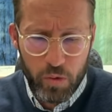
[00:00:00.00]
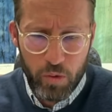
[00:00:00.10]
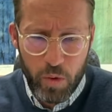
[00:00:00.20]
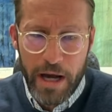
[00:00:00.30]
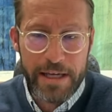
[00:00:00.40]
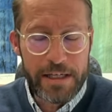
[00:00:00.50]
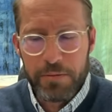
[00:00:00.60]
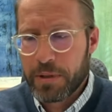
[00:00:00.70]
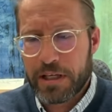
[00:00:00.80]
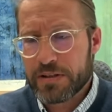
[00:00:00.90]
Why?
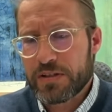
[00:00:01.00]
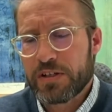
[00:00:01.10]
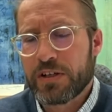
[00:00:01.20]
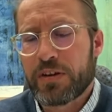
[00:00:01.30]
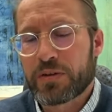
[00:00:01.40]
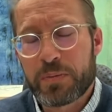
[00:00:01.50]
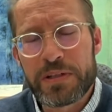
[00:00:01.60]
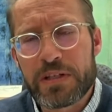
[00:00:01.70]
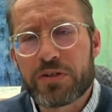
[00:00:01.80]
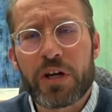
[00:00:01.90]
Because there's been
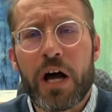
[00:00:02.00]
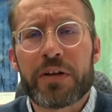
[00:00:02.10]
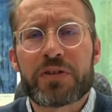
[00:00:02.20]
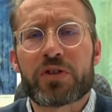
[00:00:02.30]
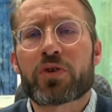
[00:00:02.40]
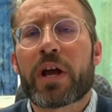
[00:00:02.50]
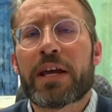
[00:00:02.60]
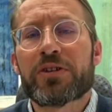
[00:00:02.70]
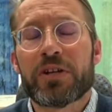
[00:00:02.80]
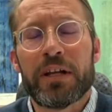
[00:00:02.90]
such a
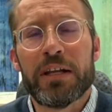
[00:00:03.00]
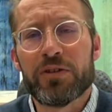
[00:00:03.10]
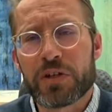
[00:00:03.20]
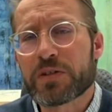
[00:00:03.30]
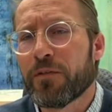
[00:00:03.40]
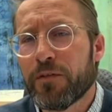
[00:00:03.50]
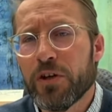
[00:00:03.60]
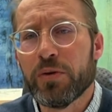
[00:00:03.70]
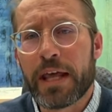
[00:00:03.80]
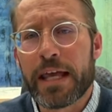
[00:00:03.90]
concentration in just a
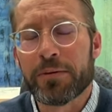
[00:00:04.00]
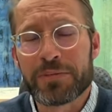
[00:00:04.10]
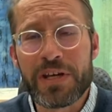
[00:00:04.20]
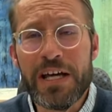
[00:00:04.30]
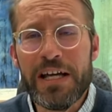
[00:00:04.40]
few names.